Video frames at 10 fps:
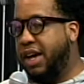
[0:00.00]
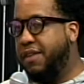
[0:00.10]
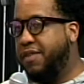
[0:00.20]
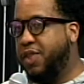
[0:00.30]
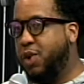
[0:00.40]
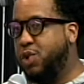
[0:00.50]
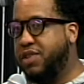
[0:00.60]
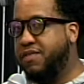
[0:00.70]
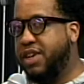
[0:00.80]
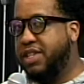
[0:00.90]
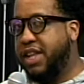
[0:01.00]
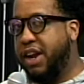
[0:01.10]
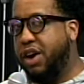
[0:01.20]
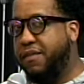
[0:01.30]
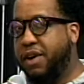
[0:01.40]
for those of us
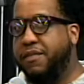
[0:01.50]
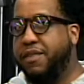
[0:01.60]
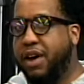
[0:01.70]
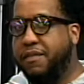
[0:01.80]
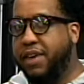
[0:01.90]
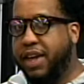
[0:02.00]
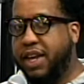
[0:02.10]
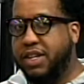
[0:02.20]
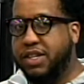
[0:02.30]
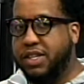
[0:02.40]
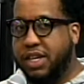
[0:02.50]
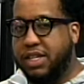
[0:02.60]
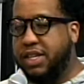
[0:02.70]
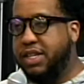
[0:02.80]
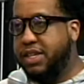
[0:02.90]
that are of age,
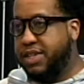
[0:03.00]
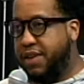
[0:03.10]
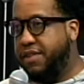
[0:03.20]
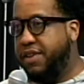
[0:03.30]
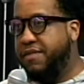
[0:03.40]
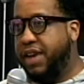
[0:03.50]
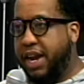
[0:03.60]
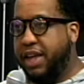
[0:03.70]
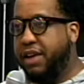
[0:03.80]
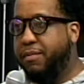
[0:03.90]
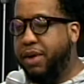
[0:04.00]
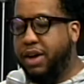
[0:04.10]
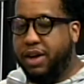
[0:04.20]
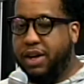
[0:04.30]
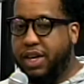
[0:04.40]
60, 70, 80
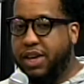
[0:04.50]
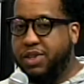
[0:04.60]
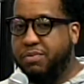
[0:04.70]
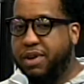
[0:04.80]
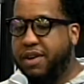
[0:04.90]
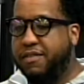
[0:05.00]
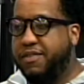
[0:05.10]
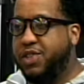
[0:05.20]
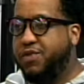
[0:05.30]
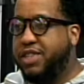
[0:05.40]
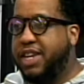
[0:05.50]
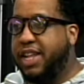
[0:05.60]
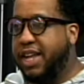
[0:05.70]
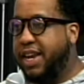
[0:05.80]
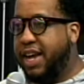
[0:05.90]
years above, to
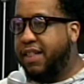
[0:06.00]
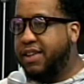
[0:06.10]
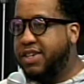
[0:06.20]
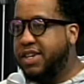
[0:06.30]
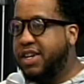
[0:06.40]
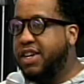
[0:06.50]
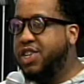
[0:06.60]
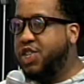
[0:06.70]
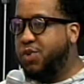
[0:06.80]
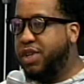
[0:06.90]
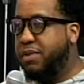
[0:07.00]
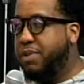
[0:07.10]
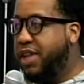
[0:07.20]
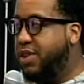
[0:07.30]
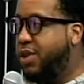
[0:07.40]
retain that knowledge. So we
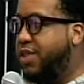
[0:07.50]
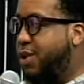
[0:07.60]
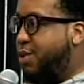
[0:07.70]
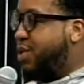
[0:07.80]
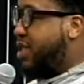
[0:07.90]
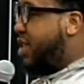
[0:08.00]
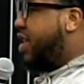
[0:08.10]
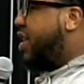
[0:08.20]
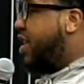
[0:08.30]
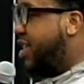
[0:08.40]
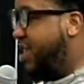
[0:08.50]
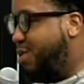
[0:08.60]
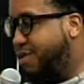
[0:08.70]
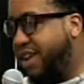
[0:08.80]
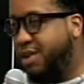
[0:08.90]
depend on those in the
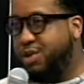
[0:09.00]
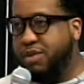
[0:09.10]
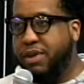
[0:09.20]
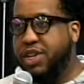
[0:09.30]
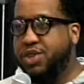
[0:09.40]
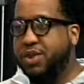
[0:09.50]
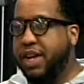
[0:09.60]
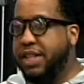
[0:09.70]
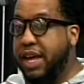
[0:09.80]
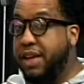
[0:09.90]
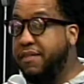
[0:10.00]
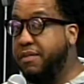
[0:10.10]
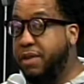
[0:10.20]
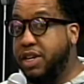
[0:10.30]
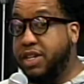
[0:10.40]
youth huddle to make sure that that
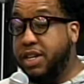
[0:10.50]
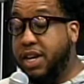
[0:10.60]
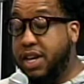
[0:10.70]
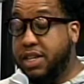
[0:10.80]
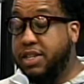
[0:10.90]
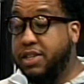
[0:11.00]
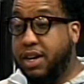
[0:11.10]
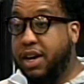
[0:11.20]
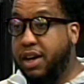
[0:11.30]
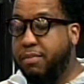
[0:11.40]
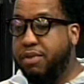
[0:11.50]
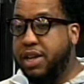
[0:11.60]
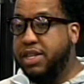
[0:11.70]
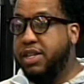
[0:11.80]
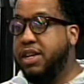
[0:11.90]
information is
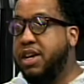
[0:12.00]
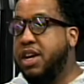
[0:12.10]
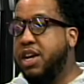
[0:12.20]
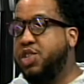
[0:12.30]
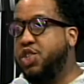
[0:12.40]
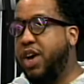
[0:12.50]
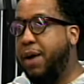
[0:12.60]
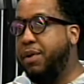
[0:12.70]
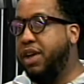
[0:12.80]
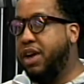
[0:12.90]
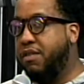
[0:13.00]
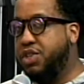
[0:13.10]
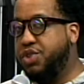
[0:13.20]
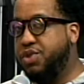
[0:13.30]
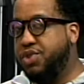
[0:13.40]
present. And so I would
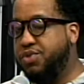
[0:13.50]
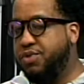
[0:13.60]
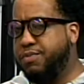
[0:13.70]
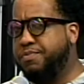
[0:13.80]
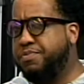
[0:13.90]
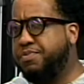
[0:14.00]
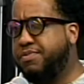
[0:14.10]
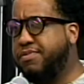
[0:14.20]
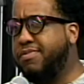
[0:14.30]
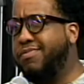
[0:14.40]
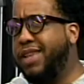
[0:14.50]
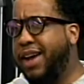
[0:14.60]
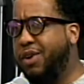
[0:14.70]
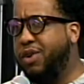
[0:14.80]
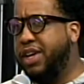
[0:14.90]
encourage you to
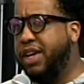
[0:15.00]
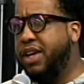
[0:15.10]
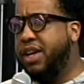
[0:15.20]
not only